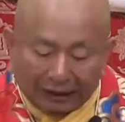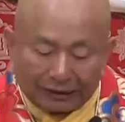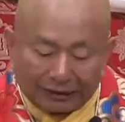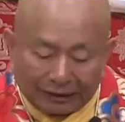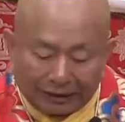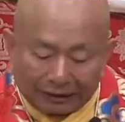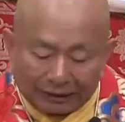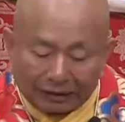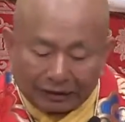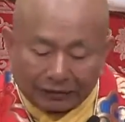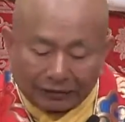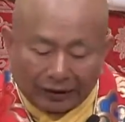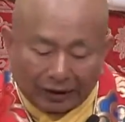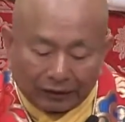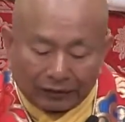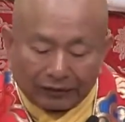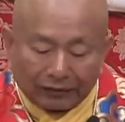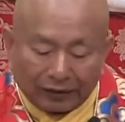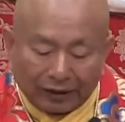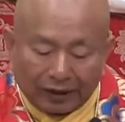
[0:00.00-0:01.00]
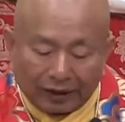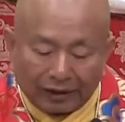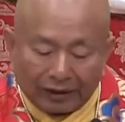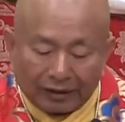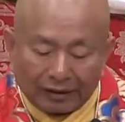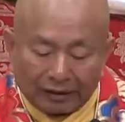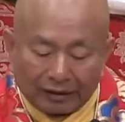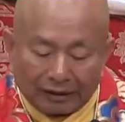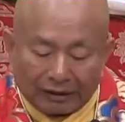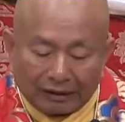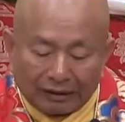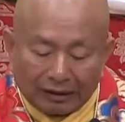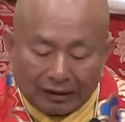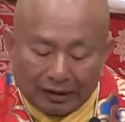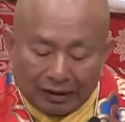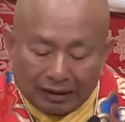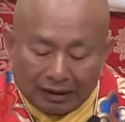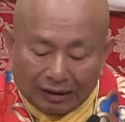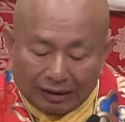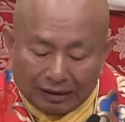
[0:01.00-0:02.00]
arising to
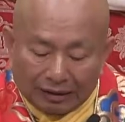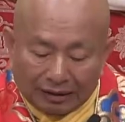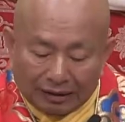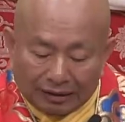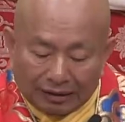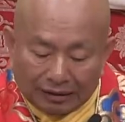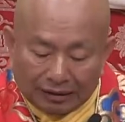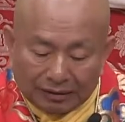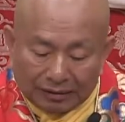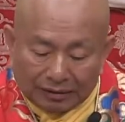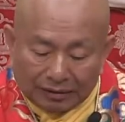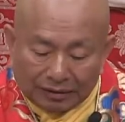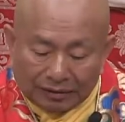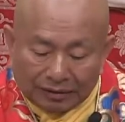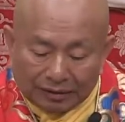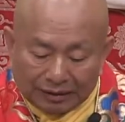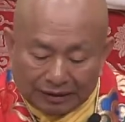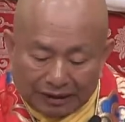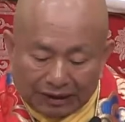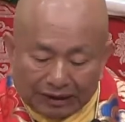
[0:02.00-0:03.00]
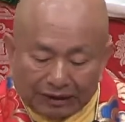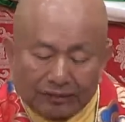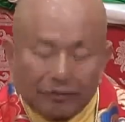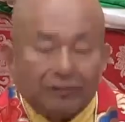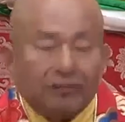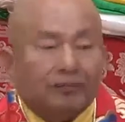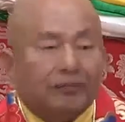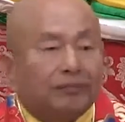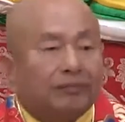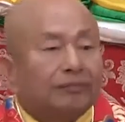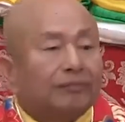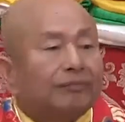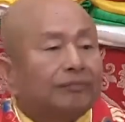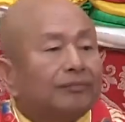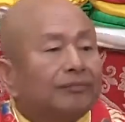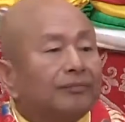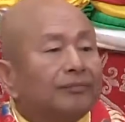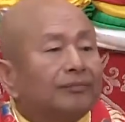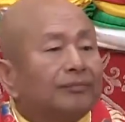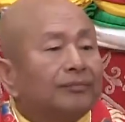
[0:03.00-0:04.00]
the thoughts of
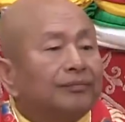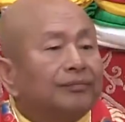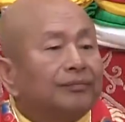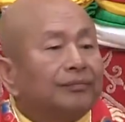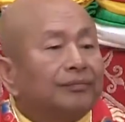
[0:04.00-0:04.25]
desire.